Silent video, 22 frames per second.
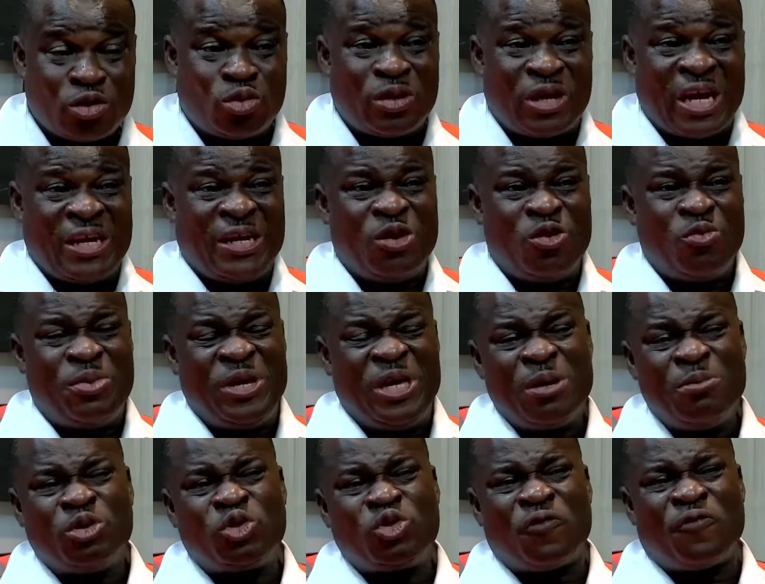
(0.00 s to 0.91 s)
that they'll be
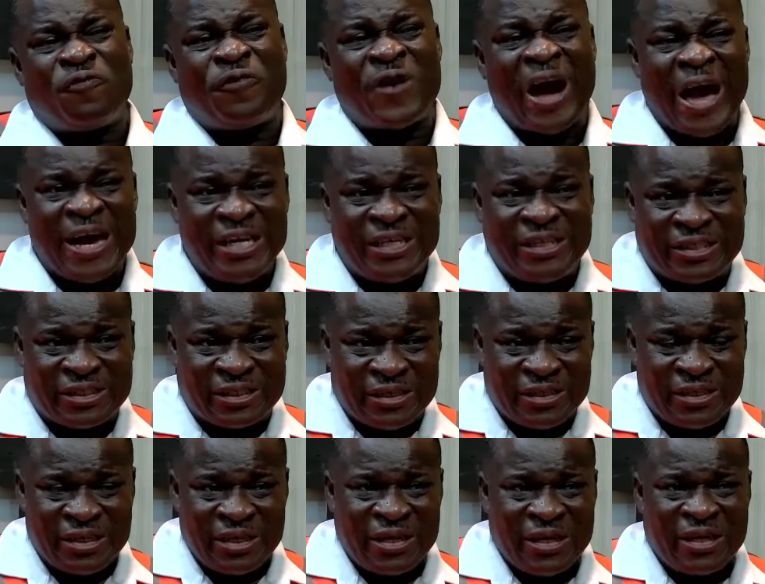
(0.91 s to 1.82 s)
able to fight,
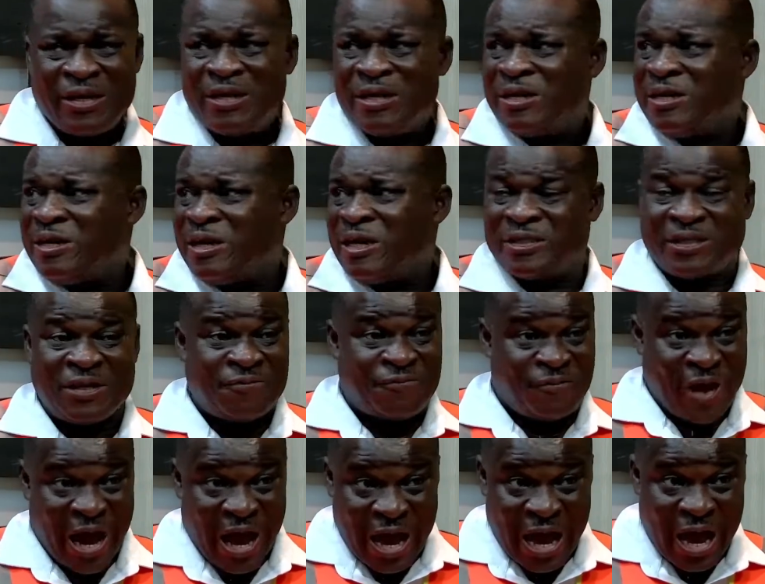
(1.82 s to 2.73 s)
let's say,
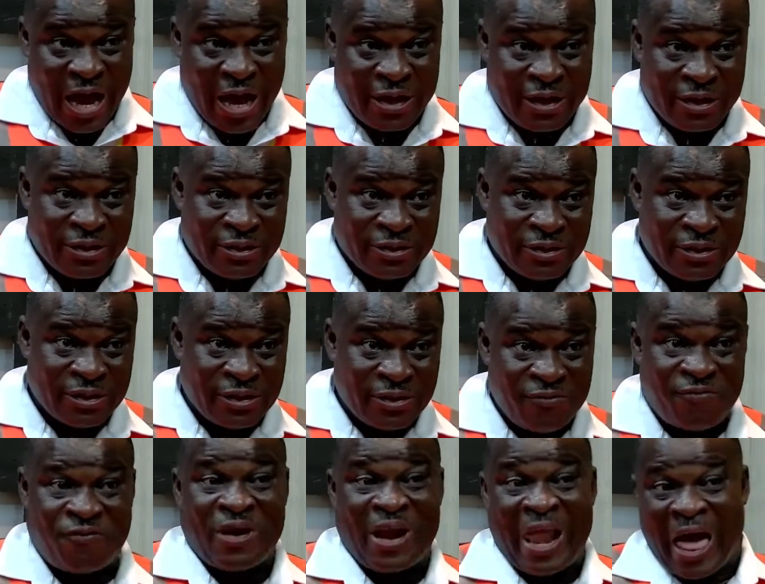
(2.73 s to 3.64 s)
fire,
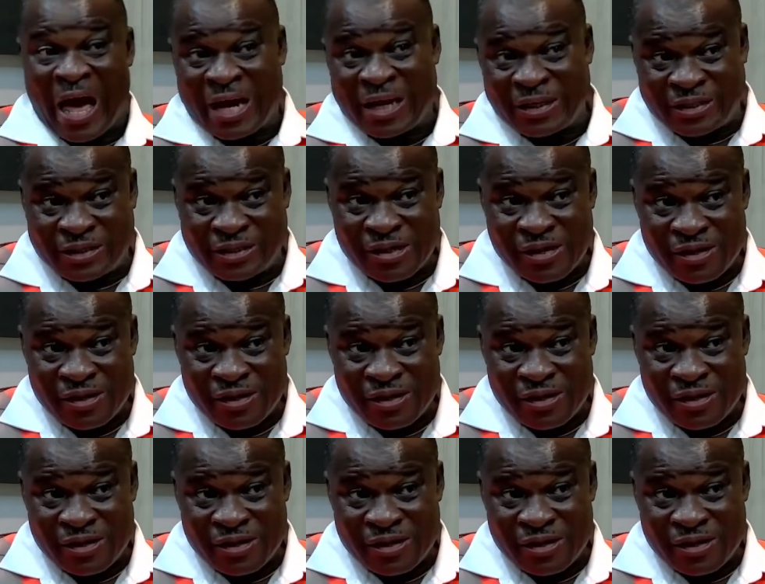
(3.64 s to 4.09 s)
flood.